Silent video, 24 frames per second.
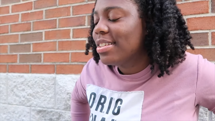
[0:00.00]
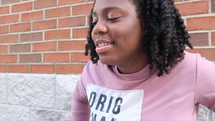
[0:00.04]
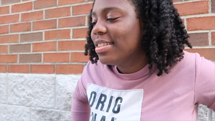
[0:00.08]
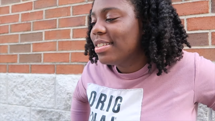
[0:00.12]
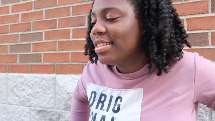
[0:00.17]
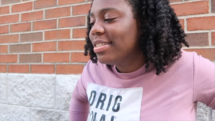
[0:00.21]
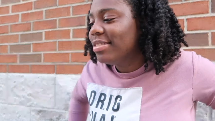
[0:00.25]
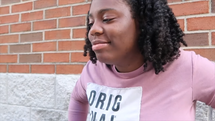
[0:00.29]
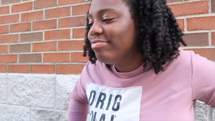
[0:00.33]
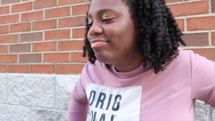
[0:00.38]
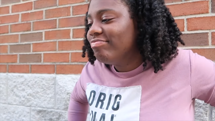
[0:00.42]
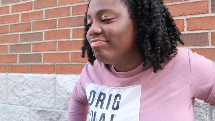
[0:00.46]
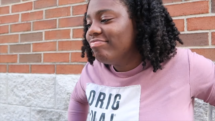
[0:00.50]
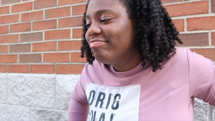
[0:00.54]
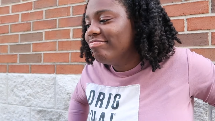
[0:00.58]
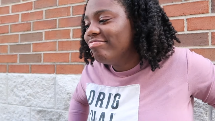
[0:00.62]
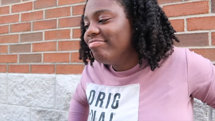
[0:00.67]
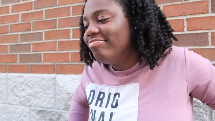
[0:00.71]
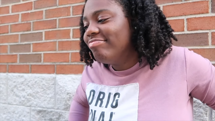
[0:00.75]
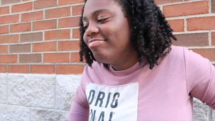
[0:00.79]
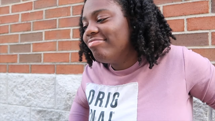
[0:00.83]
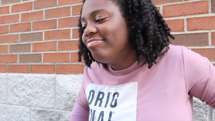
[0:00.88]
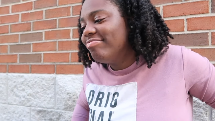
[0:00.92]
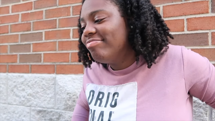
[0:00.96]

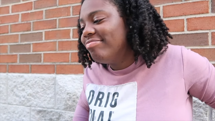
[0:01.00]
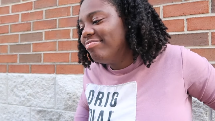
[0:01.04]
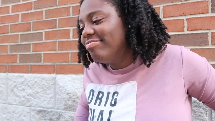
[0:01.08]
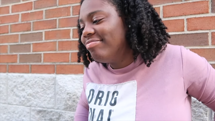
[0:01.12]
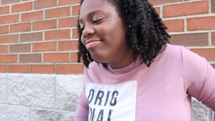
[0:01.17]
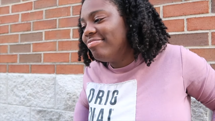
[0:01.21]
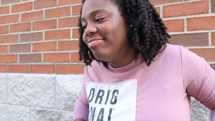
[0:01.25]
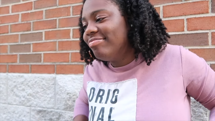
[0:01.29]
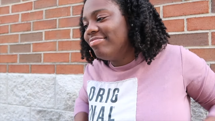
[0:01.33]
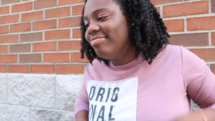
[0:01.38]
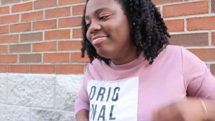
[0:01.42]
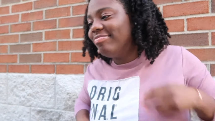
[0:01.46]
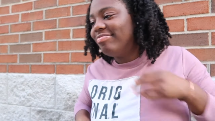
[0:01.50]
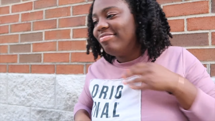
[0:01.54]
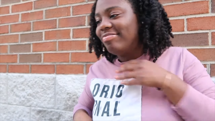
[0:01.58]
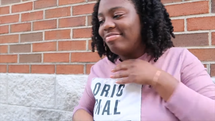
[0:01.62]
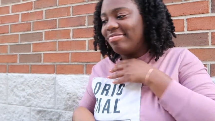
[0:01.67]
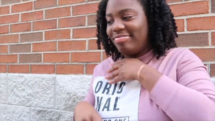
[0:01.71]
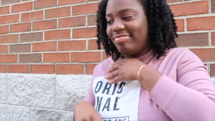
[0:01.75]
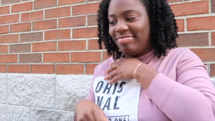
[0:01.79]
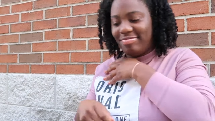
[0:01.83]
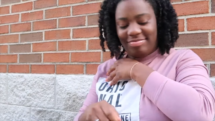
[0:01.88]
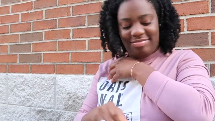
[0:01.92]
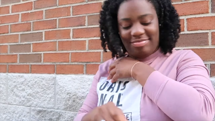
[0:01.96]

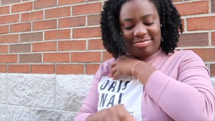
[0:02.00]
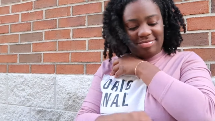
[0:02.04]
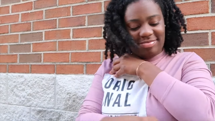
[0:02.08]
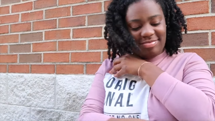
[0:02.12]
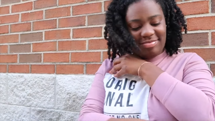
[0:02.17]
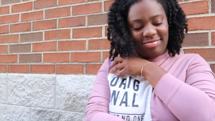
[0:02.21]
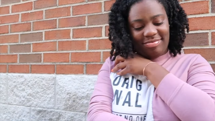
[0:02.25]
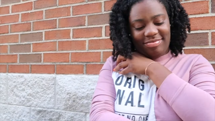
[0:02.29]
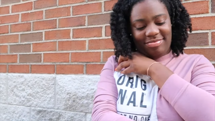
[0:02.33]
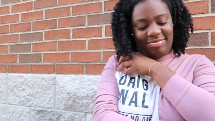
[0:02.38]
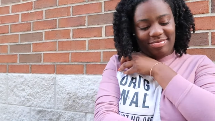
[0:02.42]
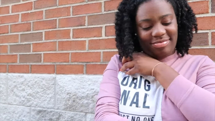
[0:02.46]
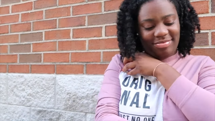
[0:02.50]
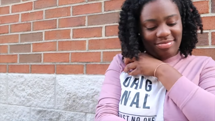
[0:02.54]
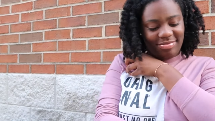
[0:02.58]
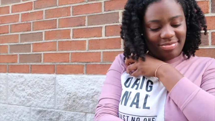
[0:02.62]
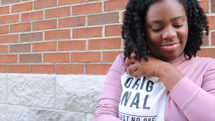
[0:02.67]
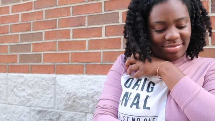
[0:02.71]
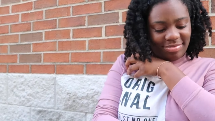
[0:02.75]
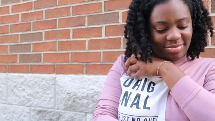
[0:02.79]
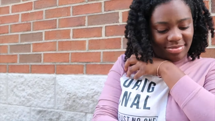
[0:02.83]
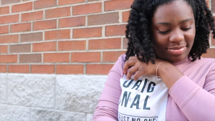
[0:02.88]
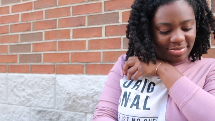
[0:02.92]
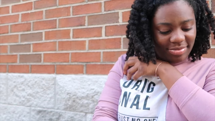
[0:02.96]

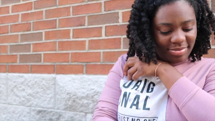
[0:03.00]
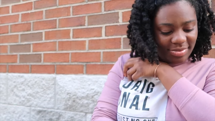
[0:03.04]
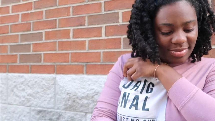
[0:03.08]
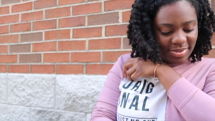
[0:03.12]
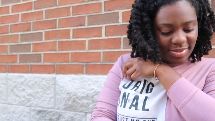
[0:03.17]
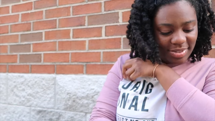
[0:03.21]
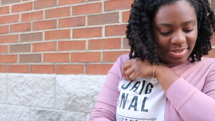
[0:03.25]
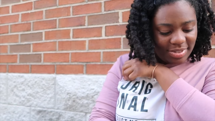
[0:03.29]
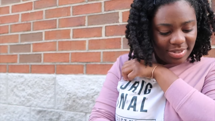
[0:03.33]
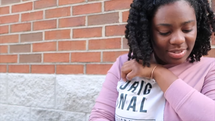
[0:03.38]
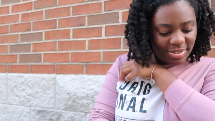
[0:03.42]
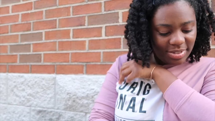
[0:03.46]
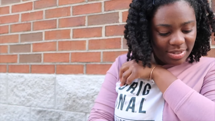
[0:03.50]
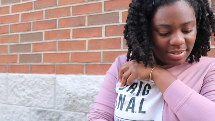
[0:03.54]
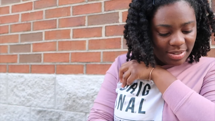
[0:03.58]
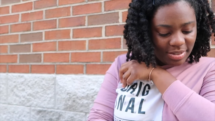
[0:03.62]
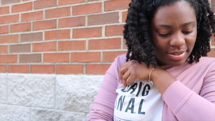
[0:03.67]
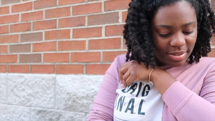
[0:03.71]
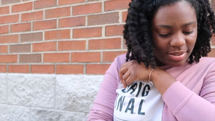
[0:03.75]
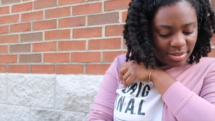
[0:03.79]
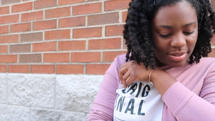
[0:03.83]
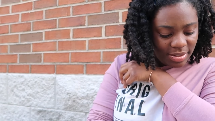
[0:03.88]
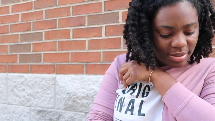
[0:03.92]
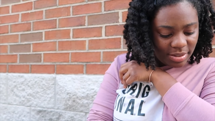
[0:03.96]

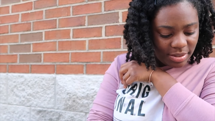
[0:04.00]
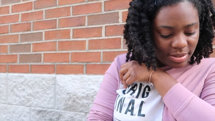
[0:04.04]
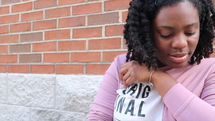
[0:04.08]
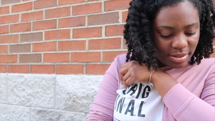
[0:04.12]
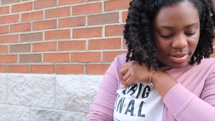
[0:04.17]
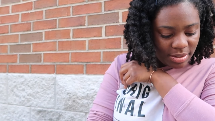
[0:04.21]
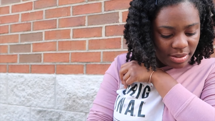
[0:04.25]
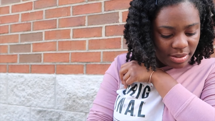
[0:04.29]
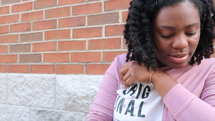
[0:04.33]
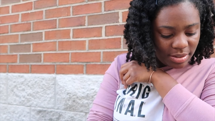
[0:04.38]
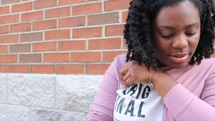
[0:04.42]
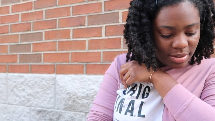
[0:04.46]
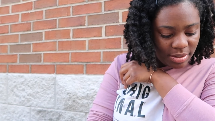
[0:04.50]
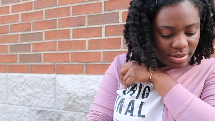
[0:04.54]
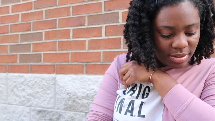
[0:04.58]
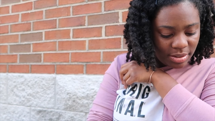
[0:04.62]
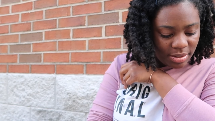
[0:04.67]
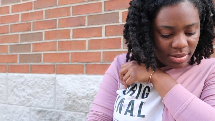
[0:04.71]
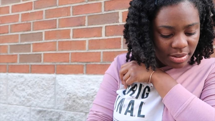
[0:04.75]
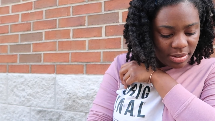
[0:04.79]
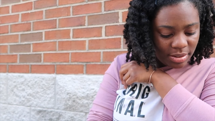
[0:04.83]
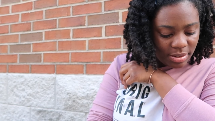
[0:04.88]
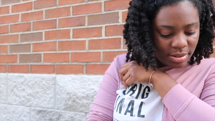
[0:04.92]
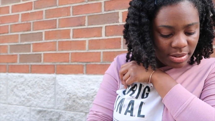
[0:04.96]

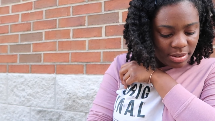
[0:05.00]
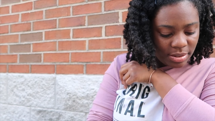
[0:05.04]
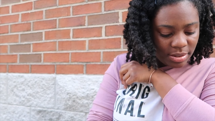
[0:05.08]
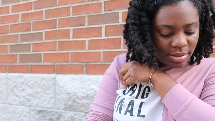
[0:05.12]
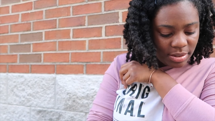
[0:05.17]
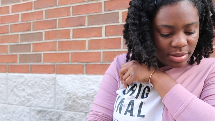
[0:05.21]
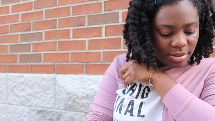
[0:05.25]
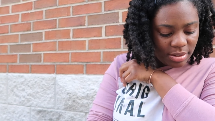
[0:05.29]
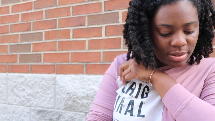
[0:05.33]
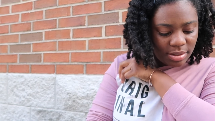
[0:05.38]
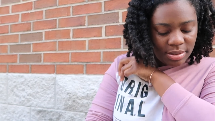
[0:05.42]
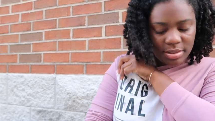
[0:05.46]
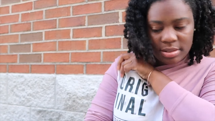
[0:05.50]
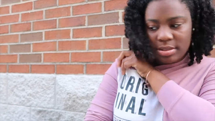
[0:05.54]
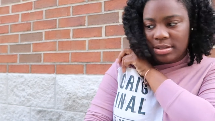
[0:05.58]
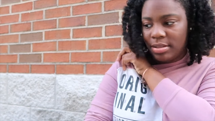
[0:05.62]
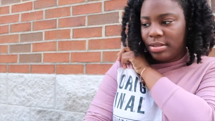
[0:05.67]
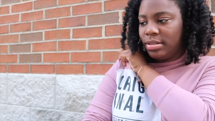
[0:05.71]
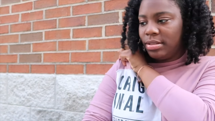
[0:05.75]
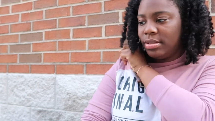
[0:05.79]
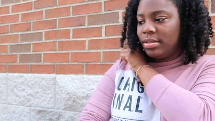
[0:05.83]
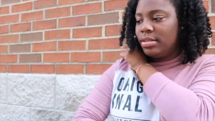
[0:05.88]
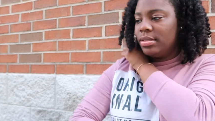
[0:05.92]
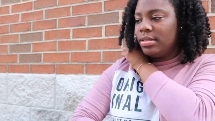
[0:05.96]

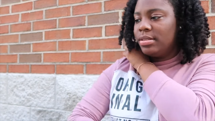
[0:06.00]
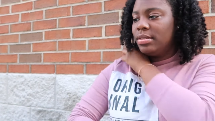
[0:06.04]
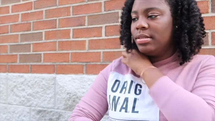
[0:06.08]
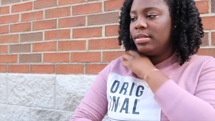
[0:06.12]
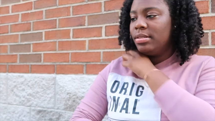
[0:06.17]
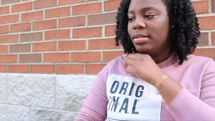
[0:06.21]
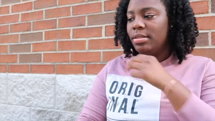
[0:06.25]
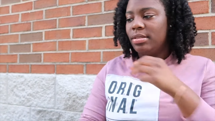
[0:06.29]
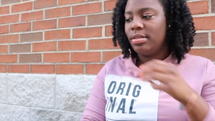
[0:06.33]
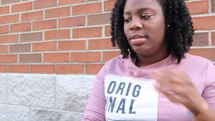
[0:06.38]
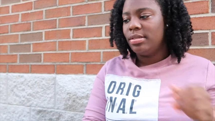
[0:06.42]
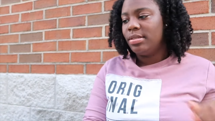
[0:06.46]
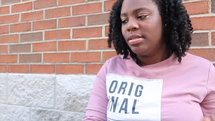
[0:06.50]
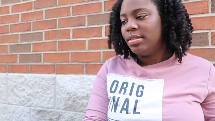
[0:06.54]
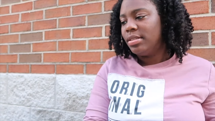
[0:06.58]
Nothing is said.